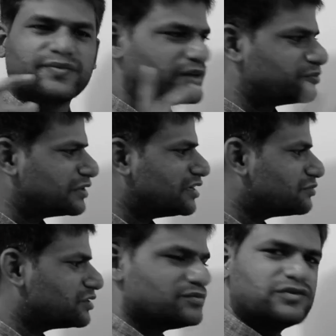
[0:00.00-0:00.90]
the
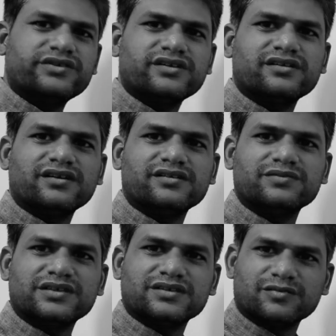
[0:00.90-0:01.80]
preemption model
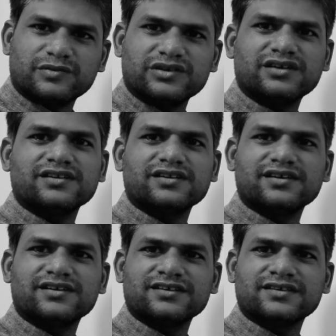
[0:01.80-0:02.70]
which is supported in the
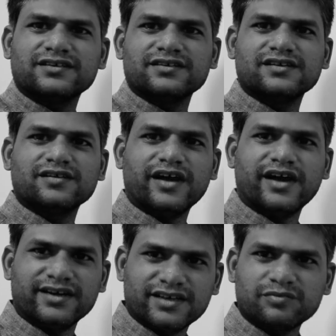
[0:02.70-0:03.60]
Linux kernel
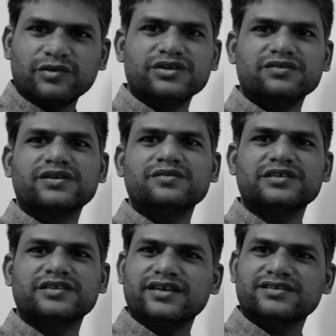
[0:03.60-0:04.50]
at this point of time
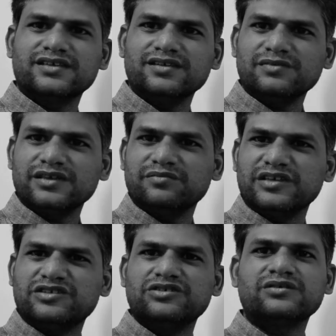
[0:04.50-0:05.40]
is extremely
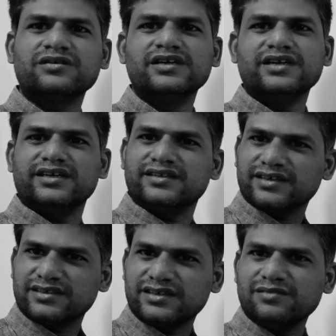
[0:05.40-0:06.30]
mature. It is
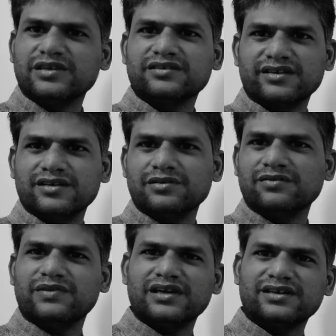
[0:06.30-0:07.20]
extremely
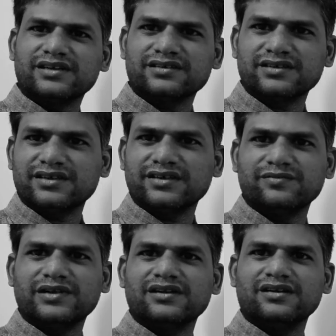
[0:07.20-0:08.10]
stable, well tested,
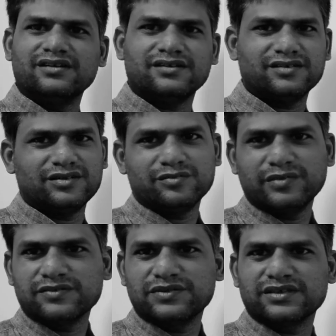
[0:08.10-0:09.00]
and well you know
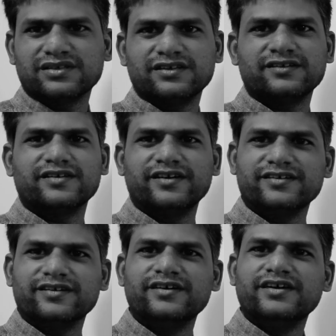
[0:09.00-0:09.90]
bug fixed,
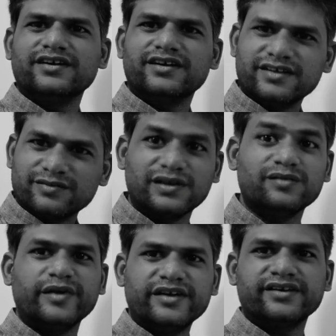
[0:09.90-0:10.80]
and it is
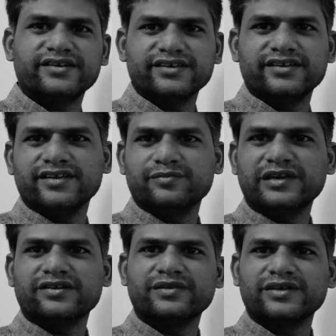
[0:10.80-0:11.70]
well maintained, in a
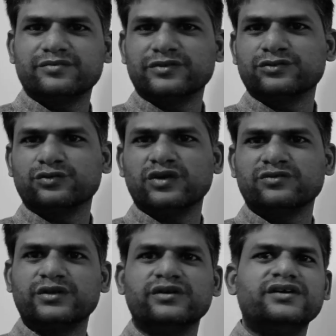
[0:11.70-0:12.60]
better way to put
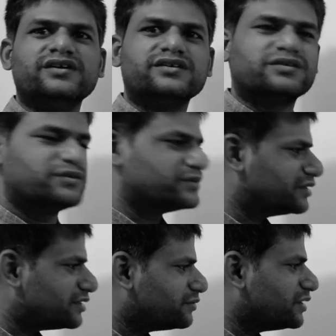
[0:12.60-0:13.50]
forward. So
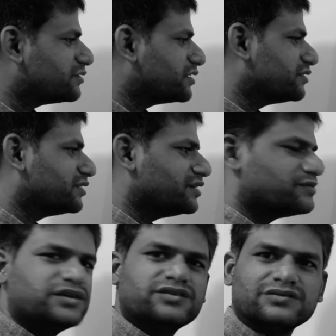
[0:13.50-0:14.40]
that way you can
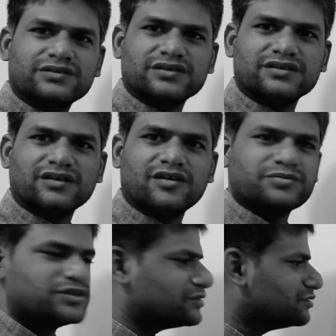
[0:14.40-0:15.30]
safely choose
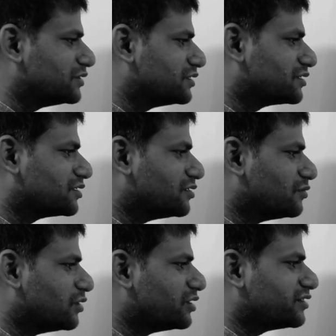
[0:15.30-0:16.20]
option 2, which is
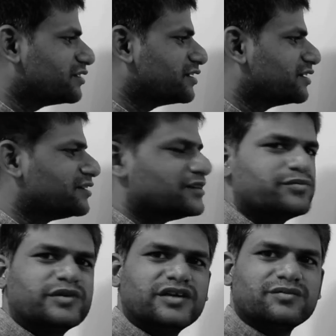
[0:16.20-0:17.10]
voluntary
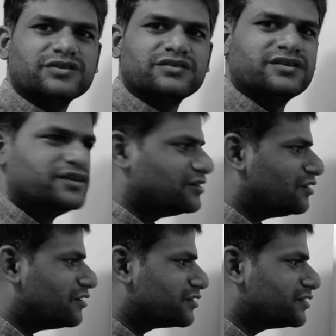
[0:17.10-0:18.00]
kernel preemption,
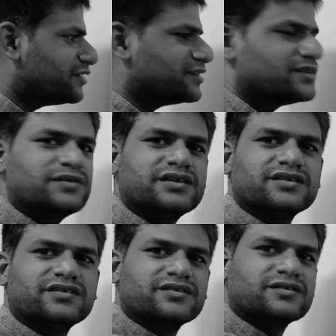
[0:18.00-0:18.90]
or in other
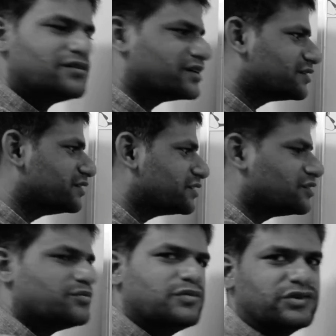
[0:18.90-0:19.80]
words it is called as
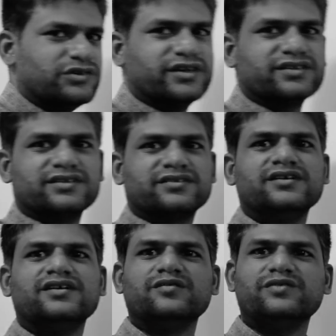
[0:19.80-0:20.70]
desktop mode as such.
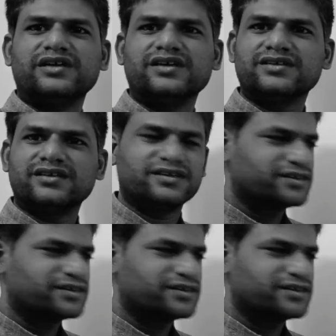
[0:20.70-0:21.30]
Whereas